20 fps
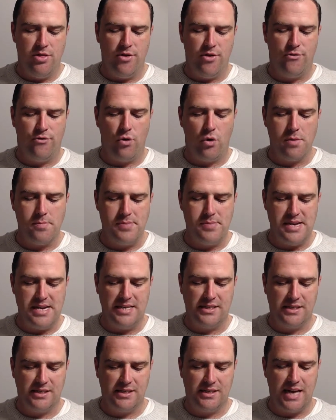the four
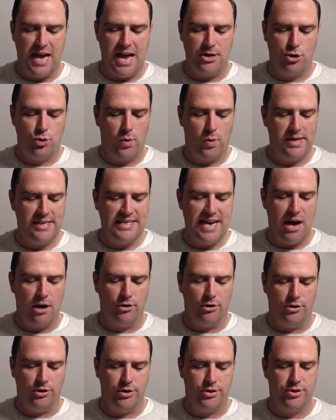beasts and twenty
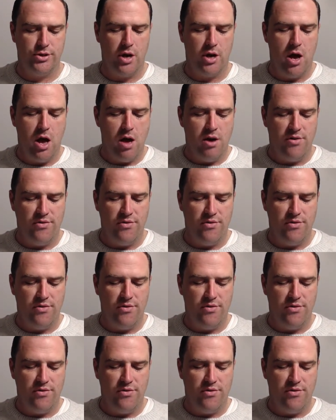elders